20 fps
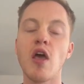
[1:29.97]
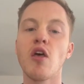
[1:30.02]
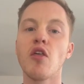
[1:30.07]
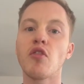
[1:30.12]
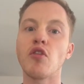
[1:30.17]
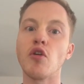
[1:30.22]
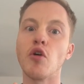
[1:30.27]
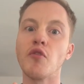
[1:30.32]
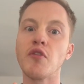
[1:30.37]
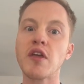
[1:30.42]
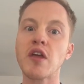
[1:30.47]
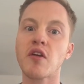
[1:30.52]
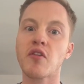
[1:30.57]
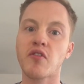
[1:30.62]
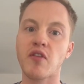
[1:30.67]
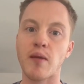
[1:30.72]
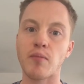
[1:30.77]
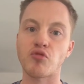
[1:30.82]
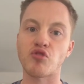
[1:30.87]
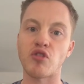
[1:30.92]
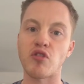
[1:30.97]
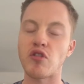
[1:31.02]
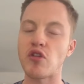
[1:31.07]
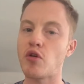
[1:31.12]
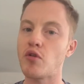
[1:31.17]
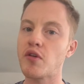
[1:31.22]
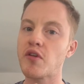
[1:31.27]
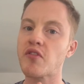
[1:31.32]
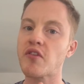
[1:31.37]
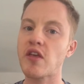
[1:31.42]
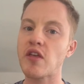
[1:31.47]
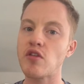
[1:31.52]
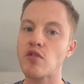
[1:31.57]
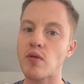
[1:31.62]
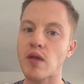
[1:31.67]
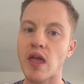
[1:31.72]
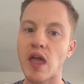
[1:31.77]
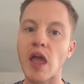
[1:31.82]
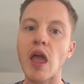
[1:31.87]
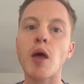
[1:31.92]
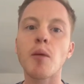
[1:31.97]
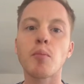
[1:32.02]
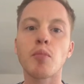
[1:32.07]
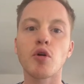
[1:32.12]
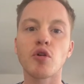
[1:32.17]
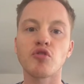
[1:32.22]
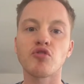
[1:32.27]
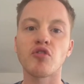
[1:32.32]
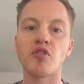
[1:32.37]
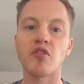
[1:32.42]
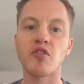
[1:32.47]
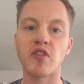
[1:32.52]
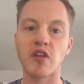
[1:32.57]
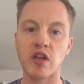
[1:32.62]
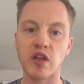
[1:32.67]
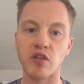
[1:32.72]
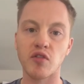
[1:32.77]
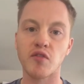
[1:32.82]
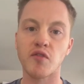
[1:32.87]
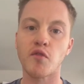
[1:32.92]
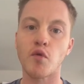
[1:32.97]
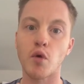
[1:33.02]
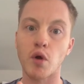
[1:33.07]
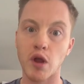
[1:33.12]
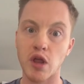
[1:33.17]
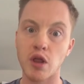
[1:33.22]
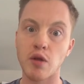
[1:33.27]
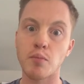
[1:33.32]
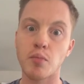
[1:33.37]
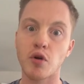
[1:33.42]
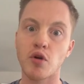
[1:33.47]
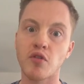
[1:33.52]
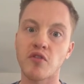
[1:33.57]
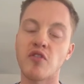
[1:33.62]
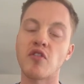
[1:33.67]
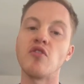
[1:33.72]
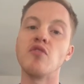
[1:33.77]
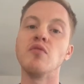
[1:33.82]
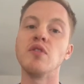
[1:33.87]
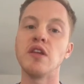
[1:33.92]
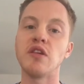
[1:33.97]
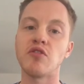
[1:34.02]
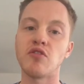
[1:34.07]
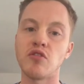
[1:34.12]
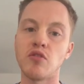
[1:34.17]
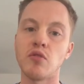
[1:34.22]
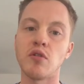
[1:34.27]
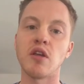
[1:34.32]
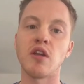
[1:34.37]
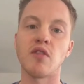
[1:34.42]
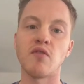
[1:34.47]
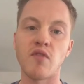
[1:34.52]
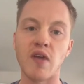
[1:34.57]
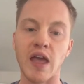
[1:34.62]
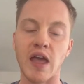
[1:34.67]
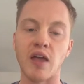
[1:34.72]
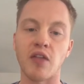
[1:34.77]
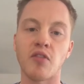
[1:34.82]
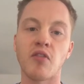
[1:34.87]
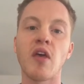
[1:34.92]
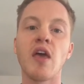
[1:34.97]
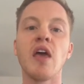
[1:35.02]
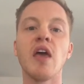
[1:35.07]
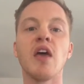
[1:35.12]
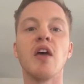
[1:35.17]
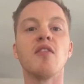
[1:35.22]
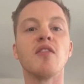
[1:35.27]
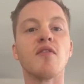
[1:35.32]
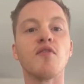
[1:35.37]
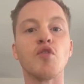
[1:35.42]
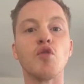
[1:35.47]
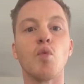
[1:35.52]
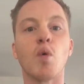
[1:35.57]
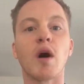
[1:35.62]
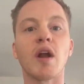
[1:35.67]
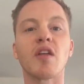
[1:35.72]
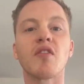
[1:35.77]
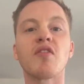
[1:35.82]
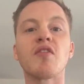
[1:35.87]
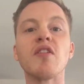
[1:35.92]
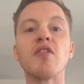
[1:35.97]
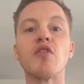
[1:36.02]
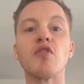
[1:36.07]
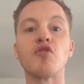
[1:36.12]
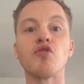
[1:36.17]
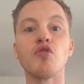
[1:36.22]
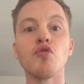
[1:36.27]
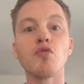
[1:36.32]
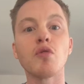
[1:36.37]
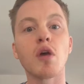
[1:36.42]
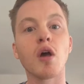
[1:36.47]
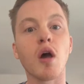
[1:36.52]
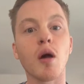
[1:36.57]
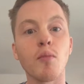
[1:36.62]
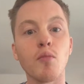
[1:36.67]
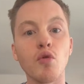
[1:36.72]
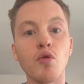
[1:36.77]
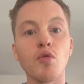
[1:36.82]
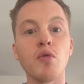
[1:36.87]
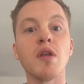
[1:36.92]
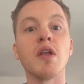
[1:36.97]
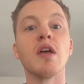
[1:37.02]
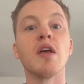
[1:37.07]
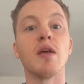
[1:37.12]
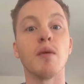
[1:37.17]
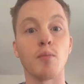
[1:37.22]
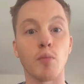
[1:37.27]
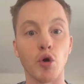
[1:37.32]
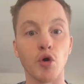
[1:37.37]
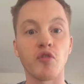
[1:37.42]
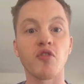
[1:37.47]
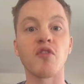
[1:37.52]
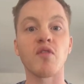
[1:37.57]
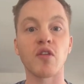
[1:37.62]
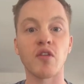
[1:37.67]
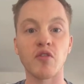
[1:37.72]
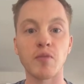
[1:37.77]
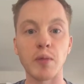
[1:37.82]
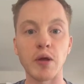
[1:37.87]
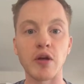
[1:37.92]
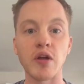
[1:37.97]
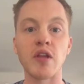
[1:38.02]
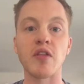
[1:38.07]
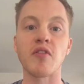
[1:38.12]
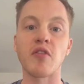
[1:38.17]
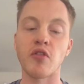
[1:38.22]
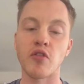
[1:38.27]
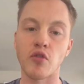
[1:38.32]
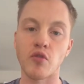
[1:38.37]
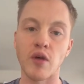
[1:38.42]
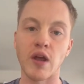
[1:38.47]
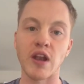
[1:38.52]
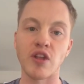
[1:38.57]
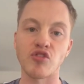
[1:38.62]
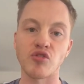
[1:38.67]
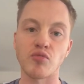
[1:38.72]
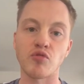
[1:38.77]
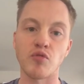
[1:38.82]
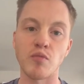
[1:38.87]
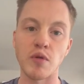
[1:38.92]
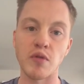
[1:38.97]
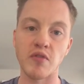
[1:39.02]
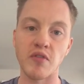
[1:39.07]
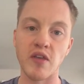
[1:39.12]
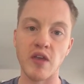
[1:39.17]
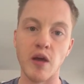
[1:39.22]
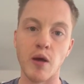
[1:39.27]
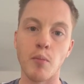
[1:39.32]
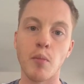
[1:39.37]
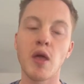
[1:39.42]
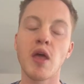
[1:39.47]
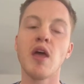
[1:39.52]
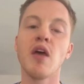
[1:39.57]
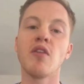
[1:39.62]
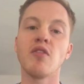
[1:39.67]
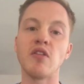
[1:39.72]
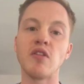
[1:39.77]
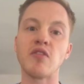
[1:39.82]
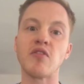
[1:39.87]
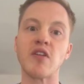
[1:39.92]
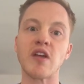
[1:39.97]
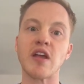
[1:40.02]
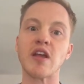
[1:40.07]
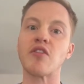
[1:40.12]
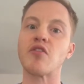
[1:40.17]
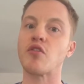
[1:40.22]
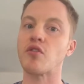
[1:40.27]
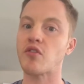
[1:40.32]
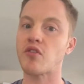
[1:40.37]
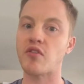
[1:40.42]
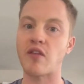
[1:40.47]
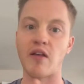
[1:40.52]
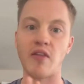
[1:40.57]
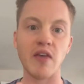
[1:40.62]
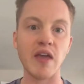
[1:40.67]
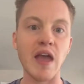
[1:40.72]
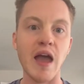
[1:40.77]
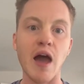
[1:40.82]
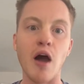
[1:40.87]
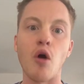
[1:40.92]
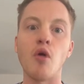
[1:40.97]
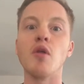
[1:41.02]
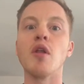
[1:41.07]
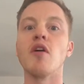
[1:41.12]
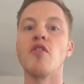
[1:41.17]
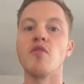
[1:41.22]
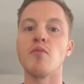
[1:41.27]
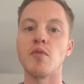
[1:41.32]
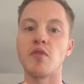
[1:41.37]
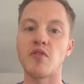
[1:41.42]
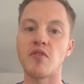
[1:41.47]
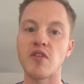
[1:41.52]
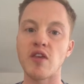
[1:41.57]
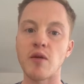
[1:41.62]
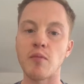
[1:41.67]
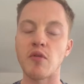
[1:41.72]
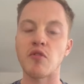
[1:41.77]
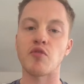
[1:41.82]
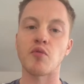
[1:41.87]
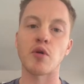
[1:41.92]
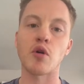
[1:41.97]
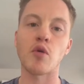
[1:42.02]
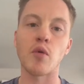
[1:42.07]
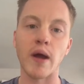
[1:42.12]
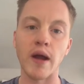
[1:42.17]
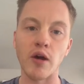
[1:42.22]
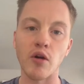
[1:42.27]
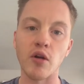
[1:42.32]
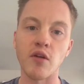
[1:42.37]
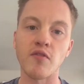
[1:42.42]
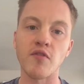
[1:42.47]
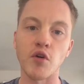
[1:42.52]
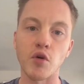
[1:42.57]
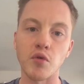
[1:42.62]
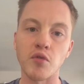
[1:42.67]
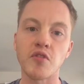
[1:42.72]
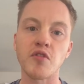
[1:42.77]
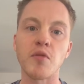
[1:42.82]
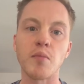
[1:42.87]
The only exception, the only site you can't purchase tickets for in person, you need to do it in advance, is if you want to see the Tutankhamun immersive experience at the Grand Egyptian Museum. These tickets are selling out and the museum is requiring folks to